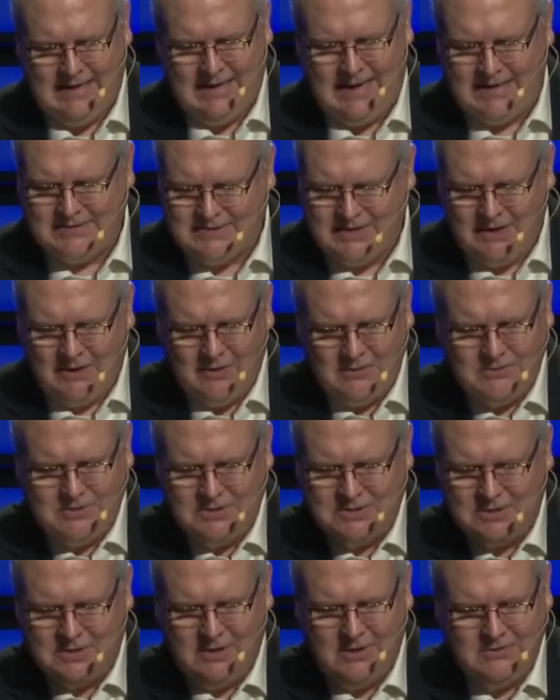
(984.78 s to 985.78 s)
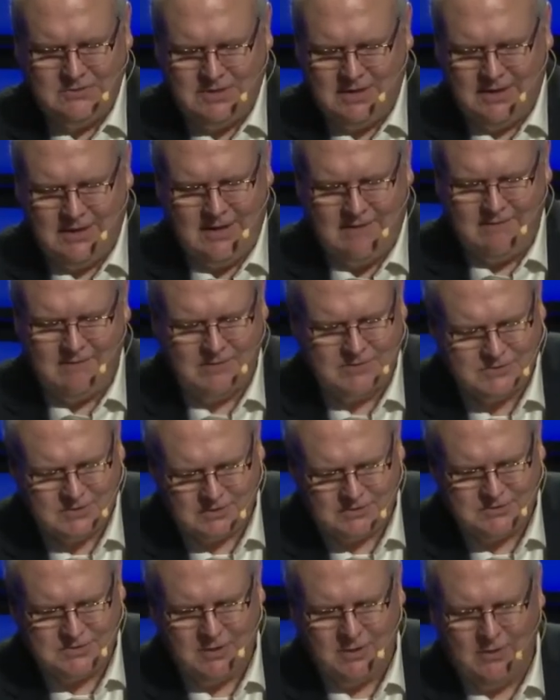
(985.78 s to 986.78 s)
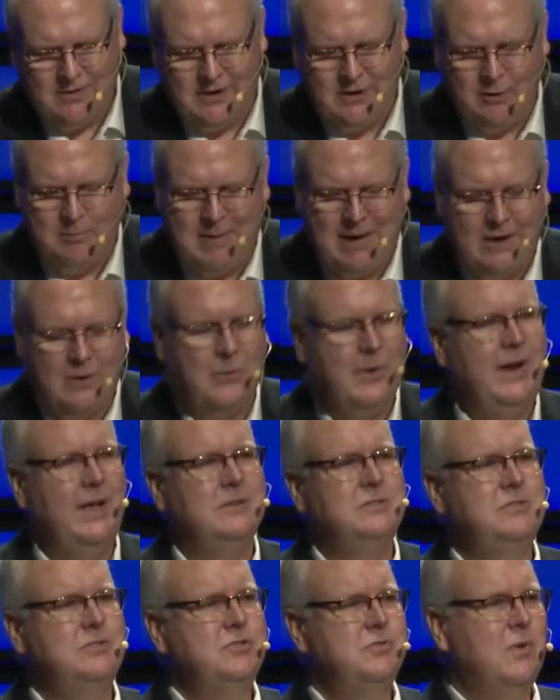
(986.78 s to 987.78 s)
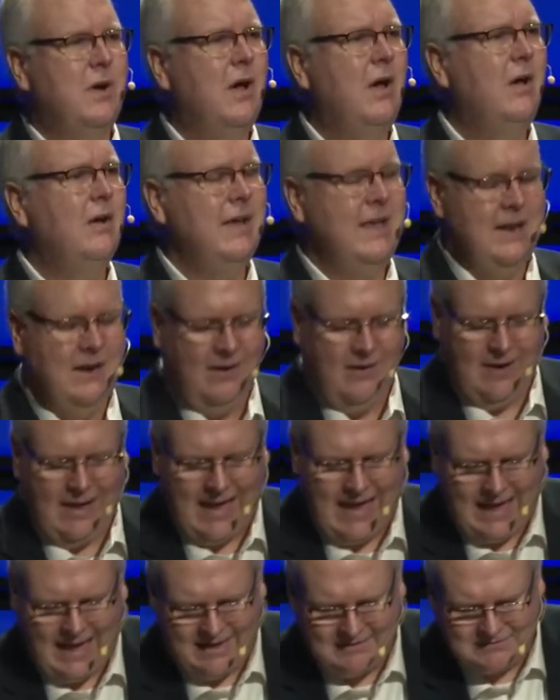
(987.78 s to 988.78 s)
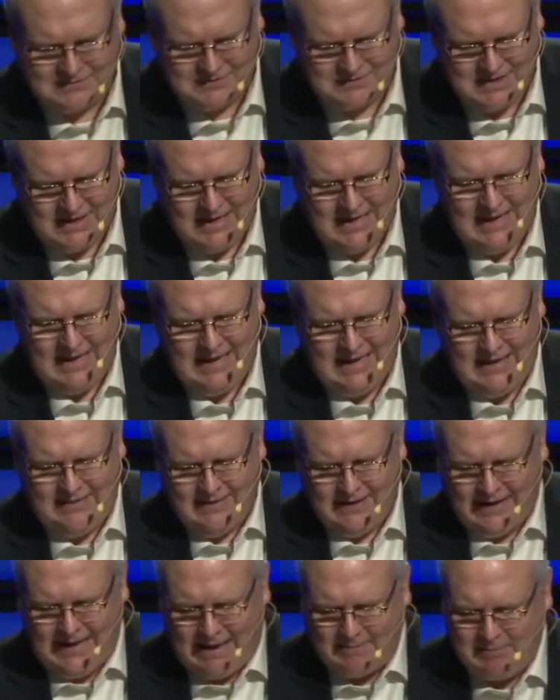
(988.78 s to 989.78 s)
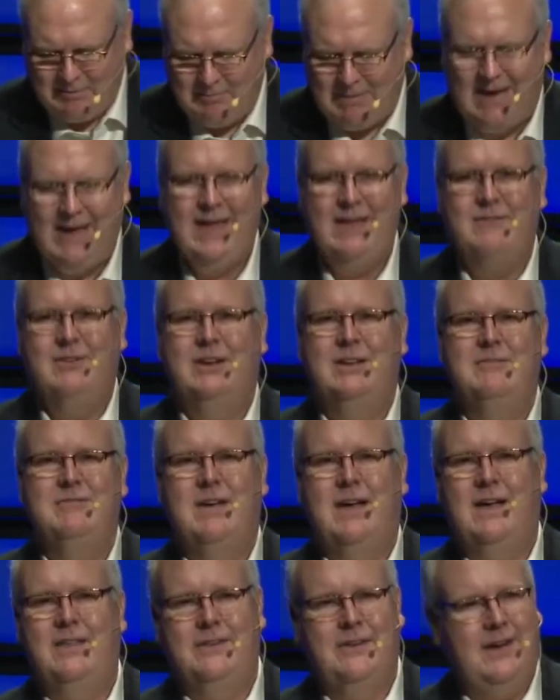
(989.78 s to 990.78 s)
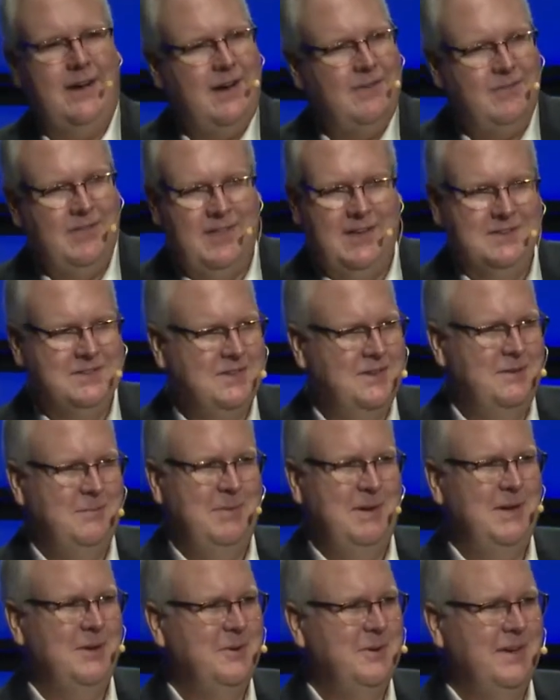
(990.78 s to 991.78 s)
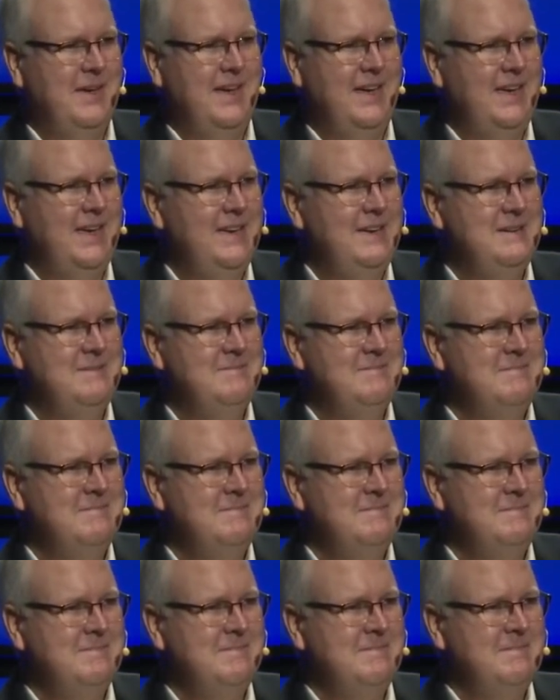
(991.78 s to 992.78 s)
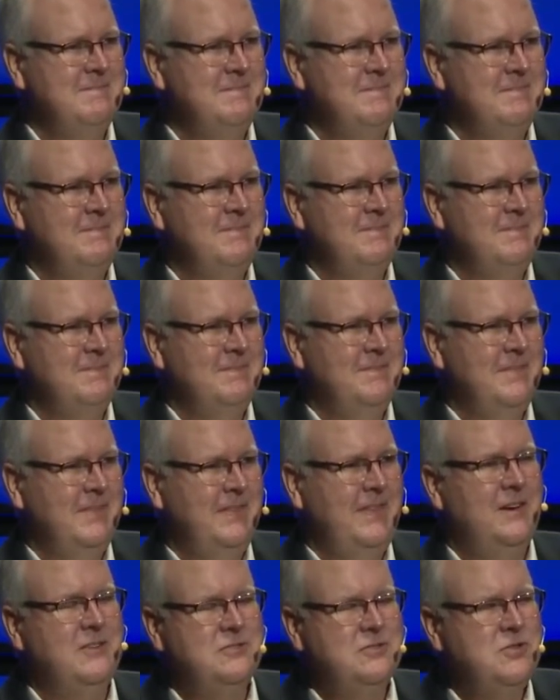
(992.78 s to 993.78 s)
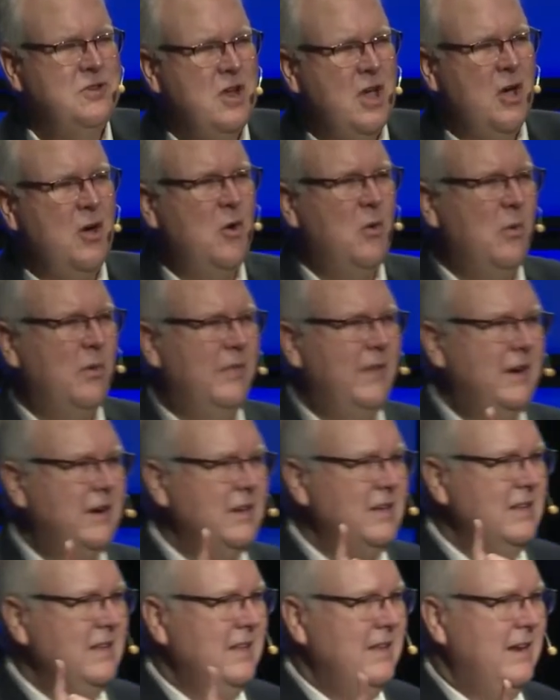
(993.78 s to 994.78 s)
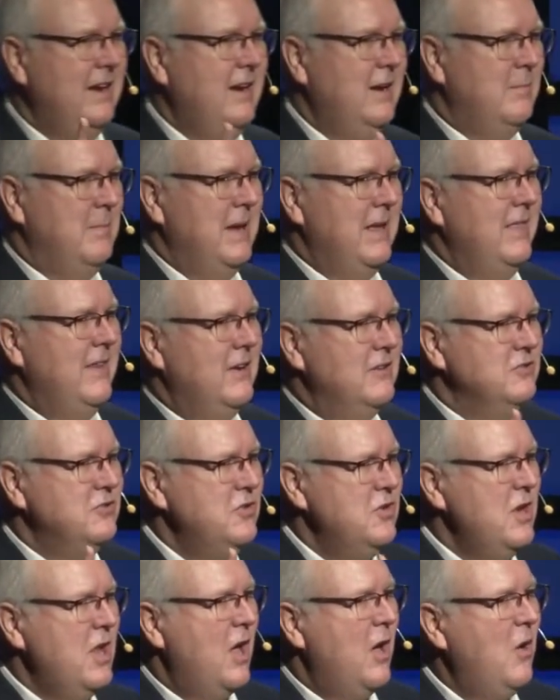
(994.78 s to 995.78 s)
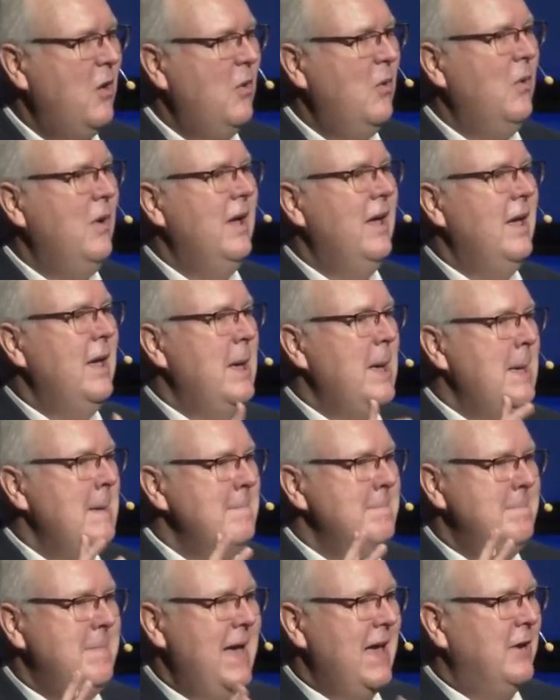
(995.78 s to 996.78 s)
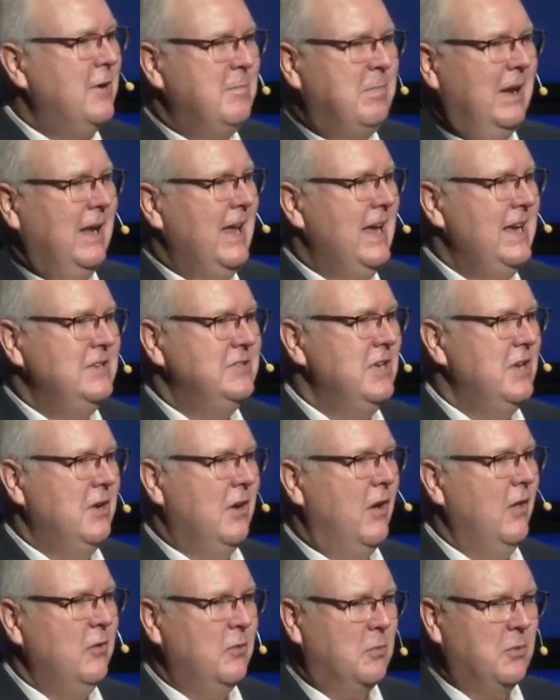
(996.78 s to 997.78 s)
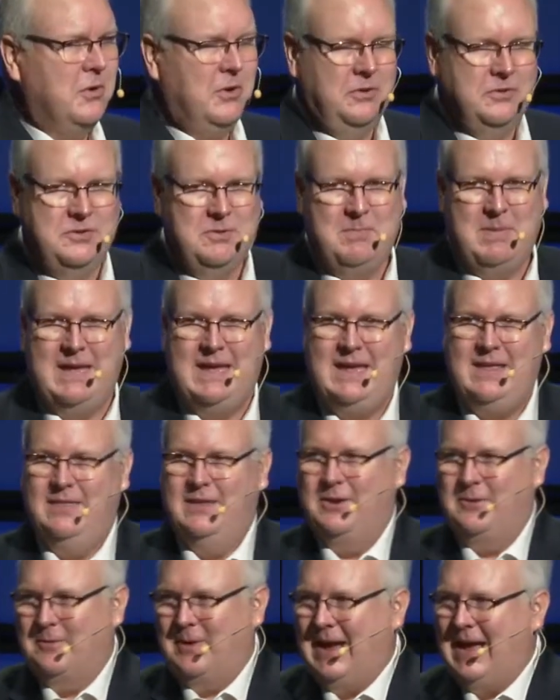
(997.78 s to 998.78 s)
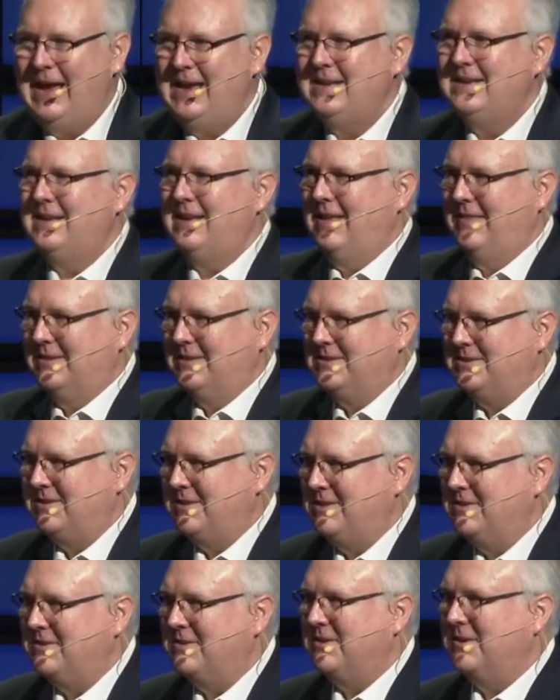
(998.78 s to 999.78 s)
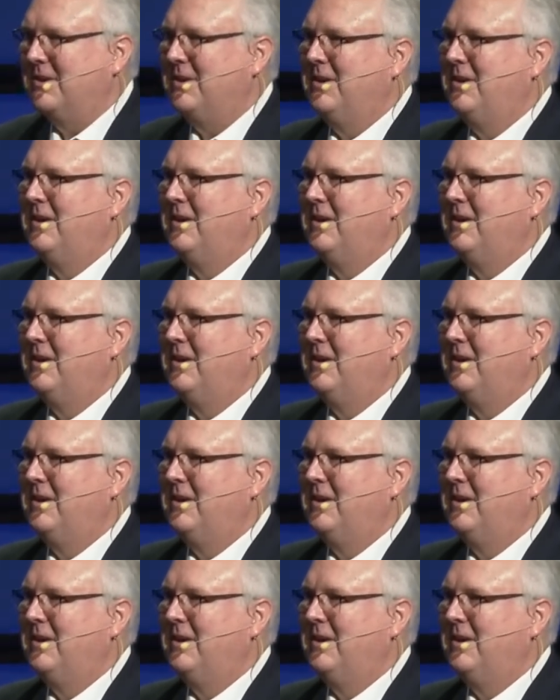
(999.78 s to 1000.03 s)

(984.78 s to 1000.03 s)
as He holds us close and comforts our soul that no matter what else is wrong in our lives, in the lap of my Heavenly Father, everything's going to be okay. There's no, there, hear me, there is no better place in all the world to be than right in the center